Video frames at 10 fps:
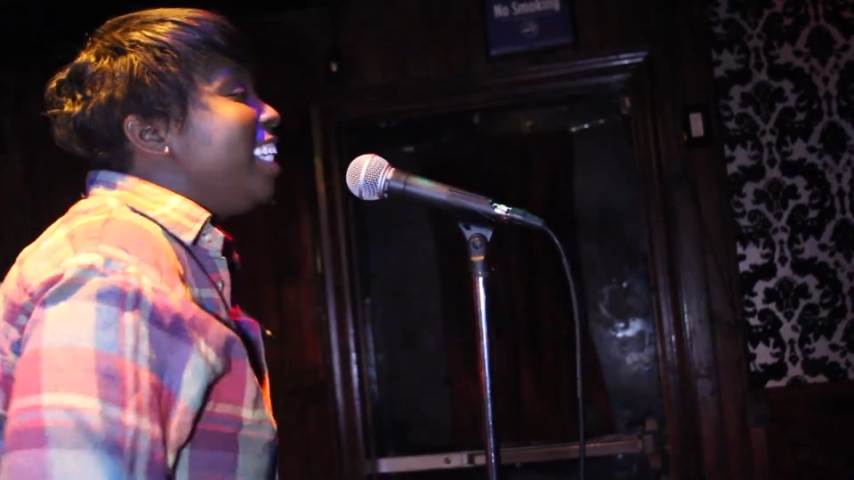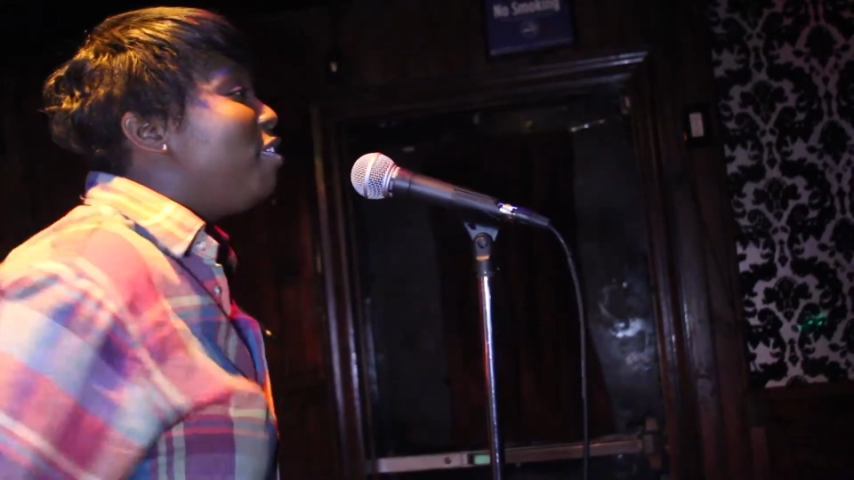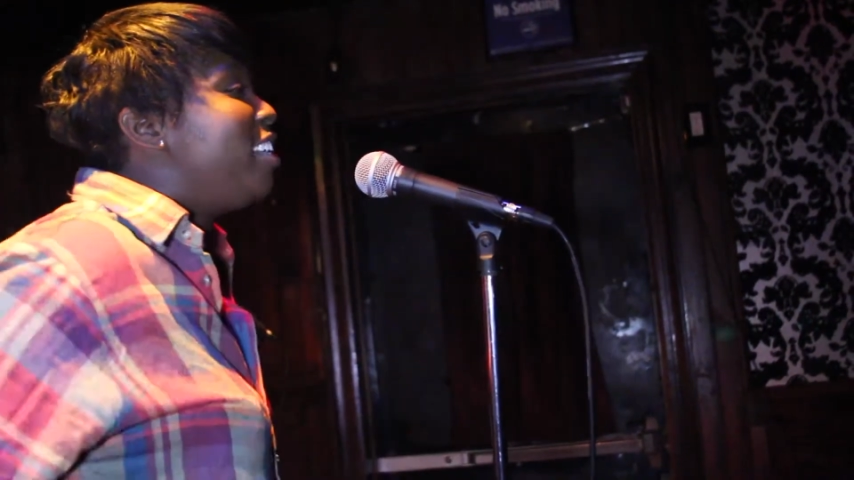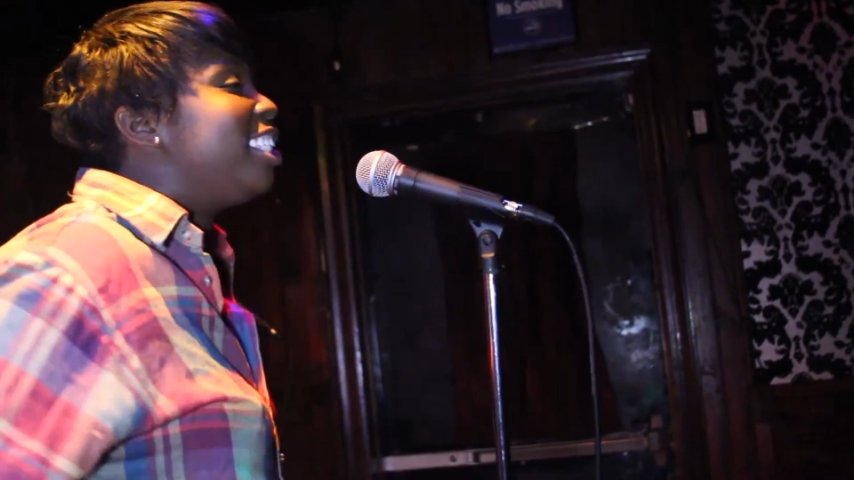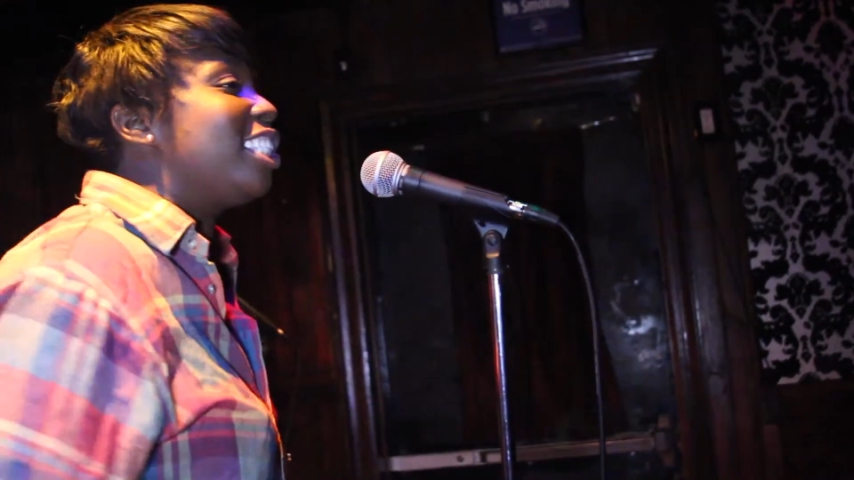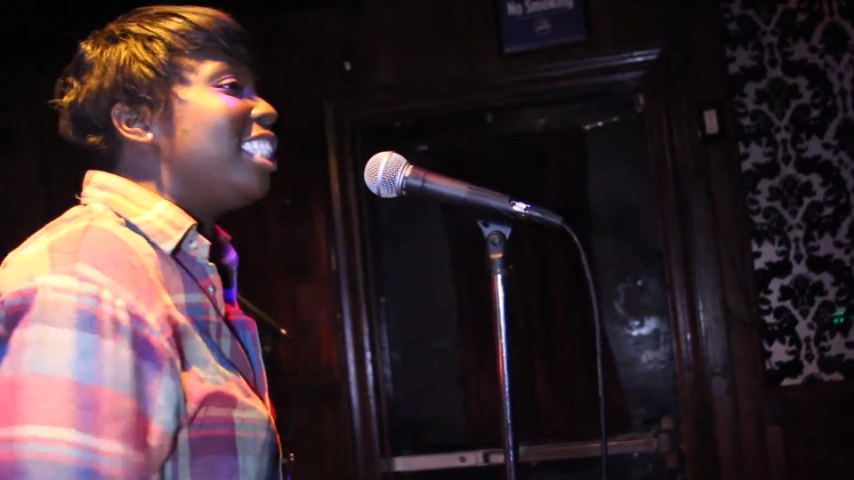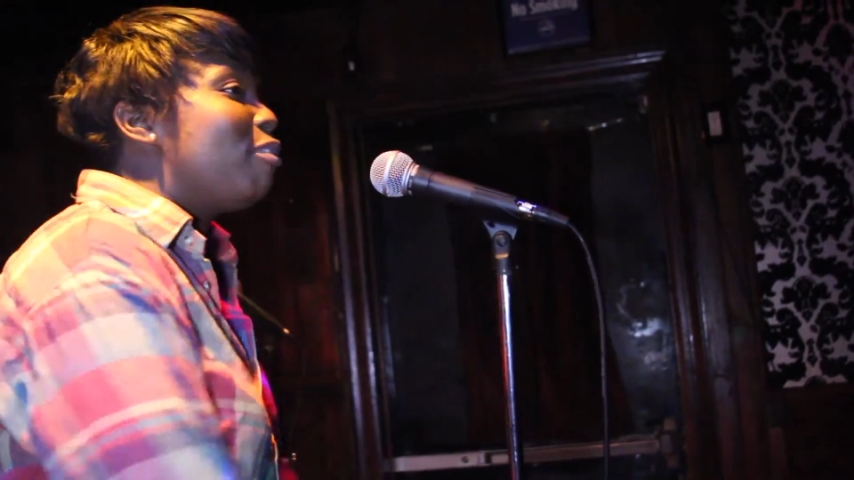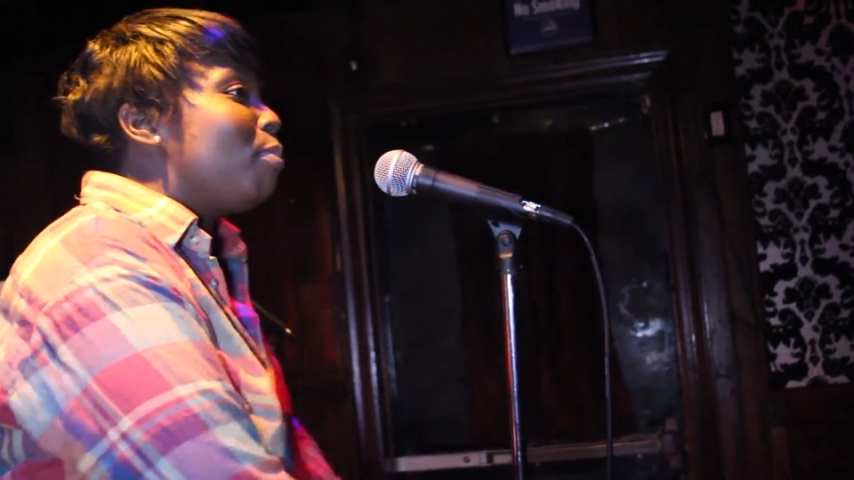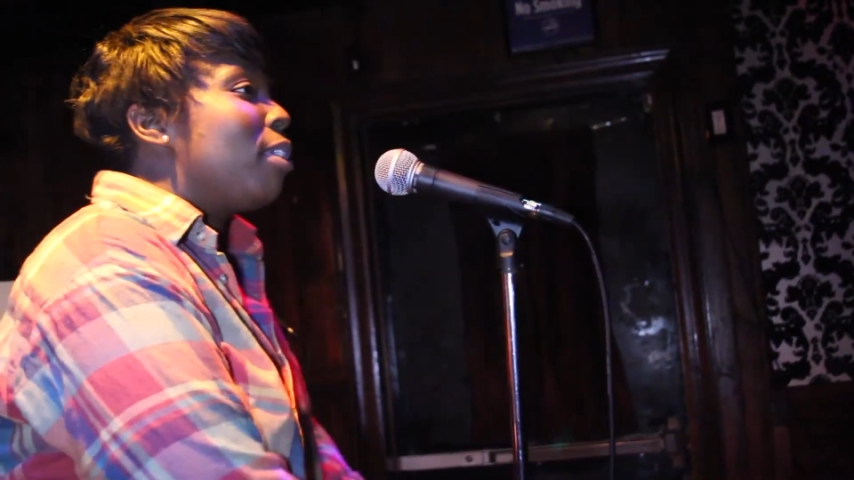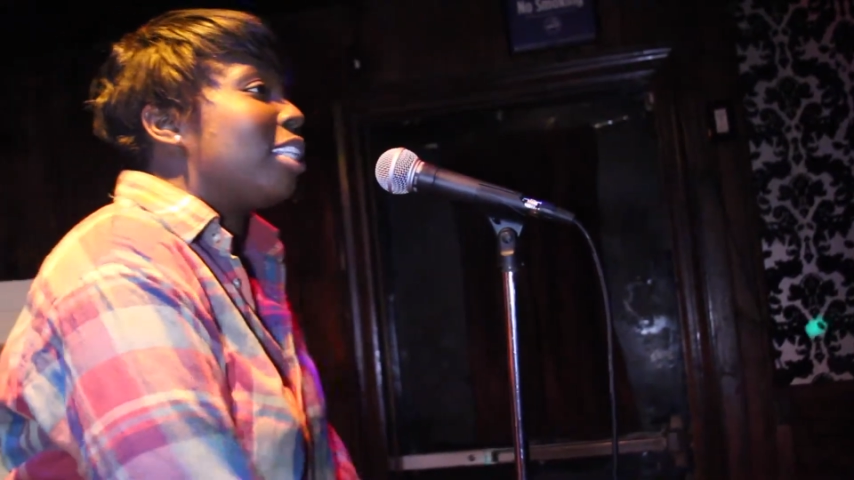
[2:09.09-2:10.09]
definition
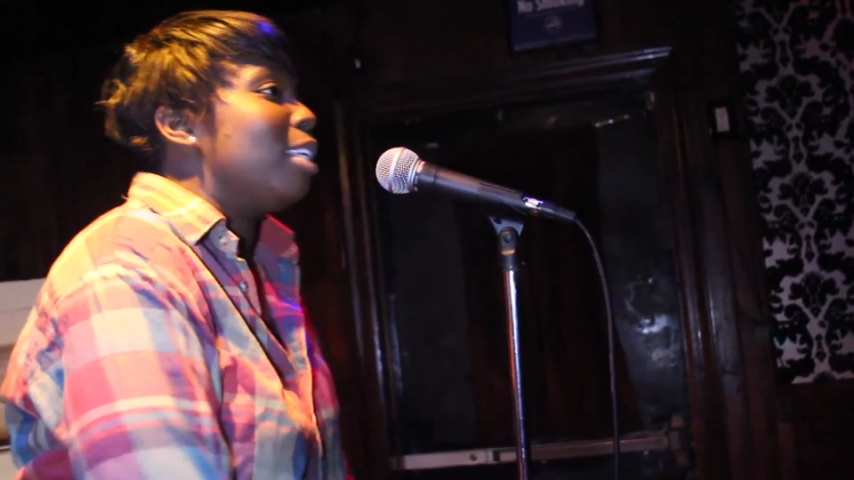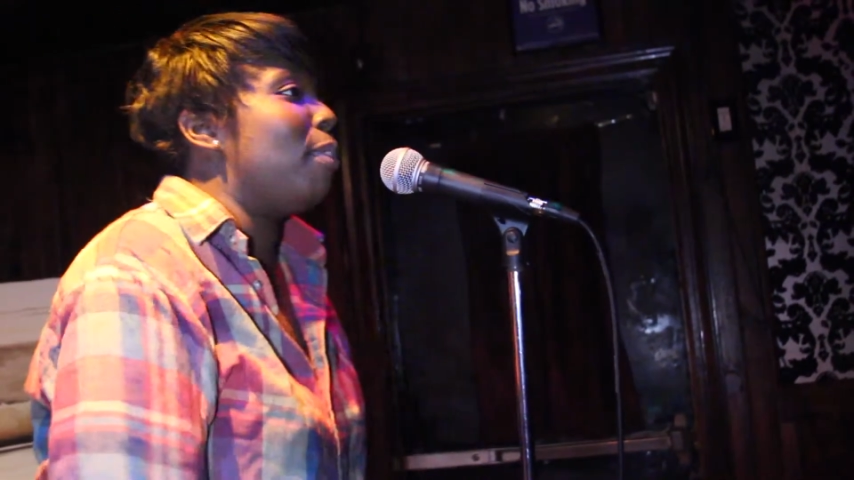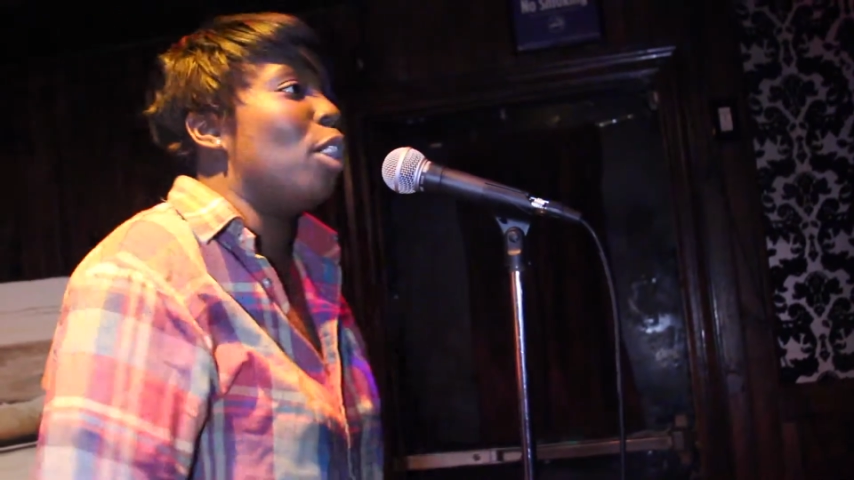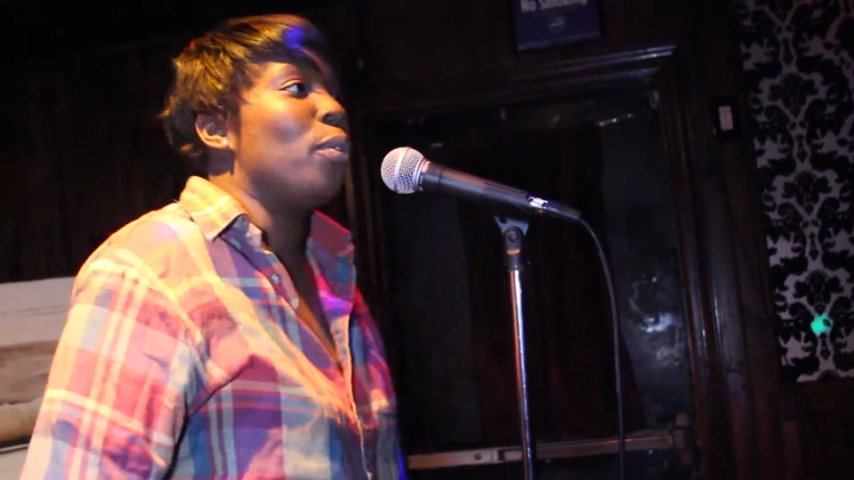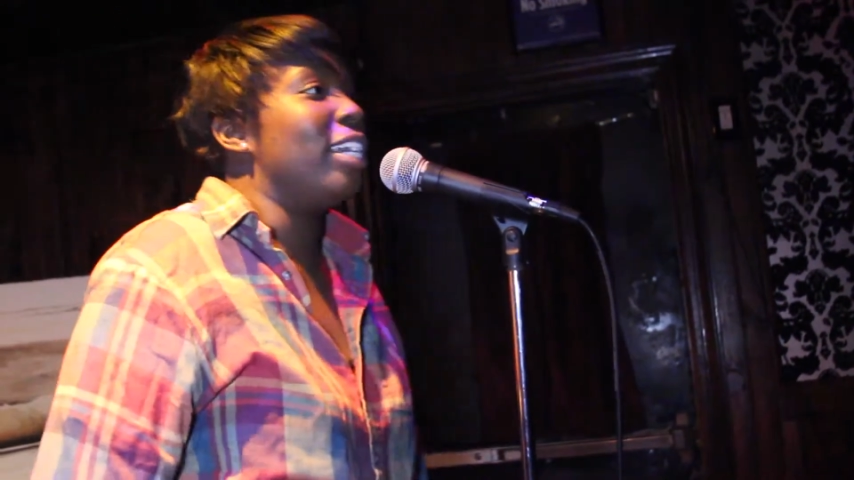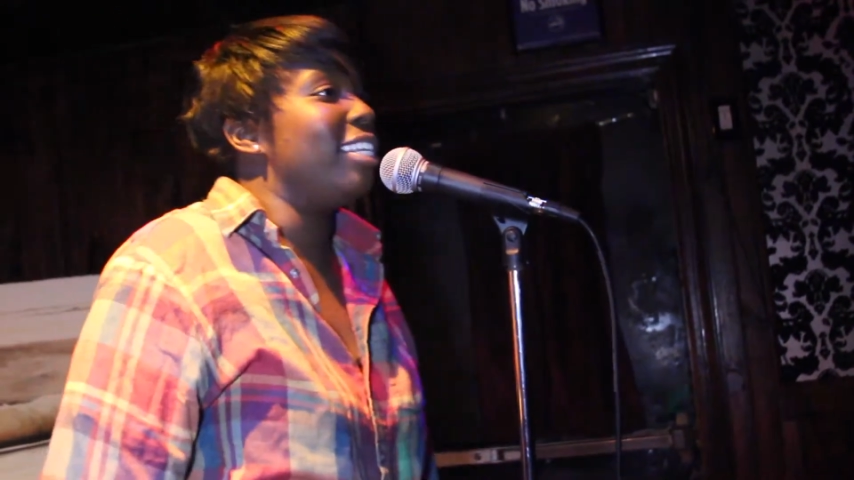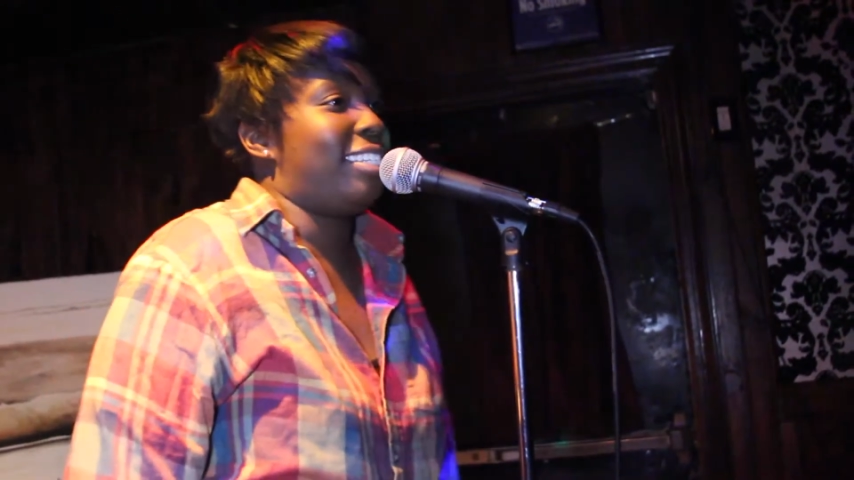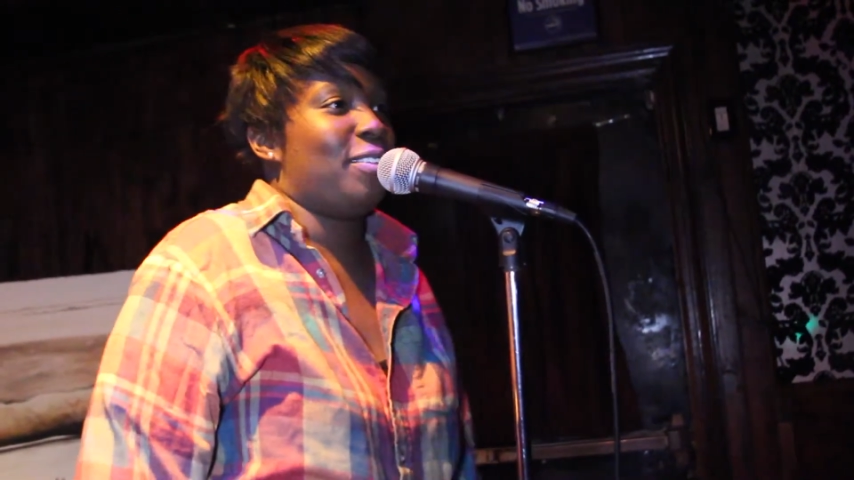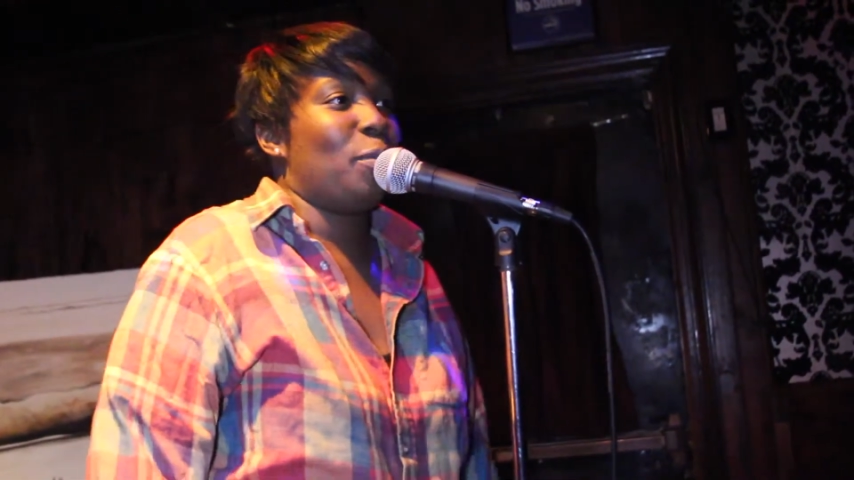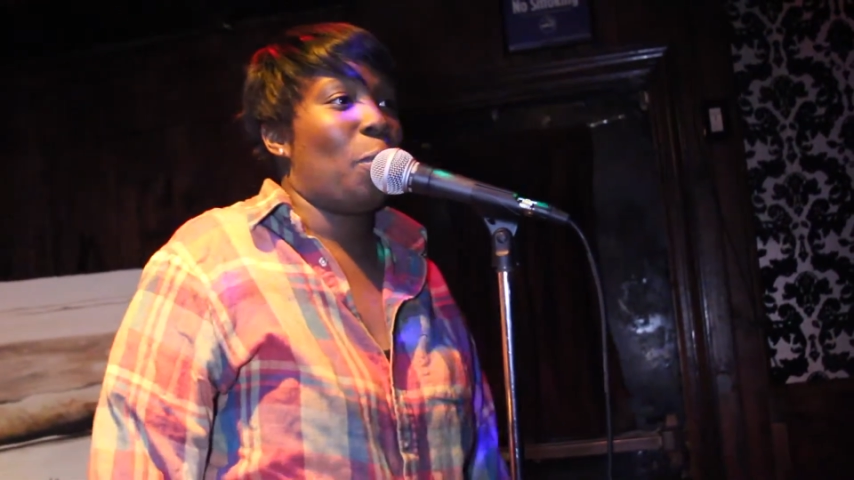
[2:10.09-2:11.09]
of a Brooklyn
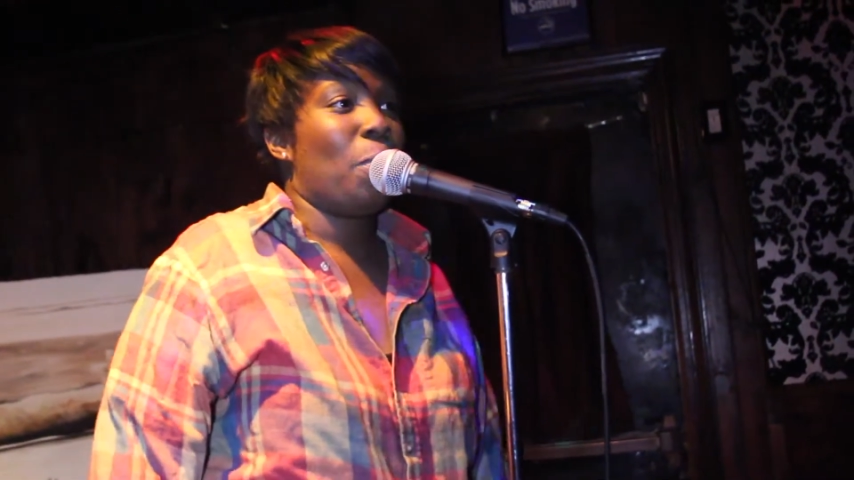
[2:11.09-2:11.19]
poet.